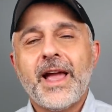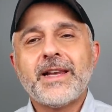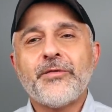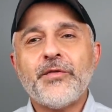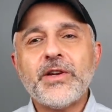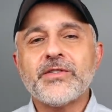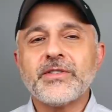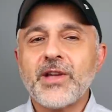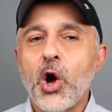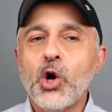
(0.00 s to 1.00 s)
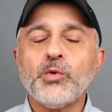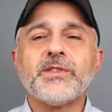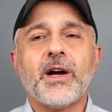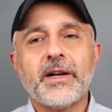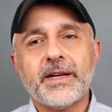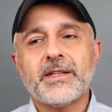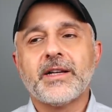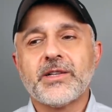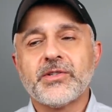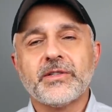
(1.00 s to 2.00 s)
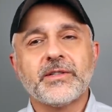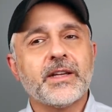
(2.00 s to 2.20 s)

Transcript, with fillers: and it features the ozonic touches.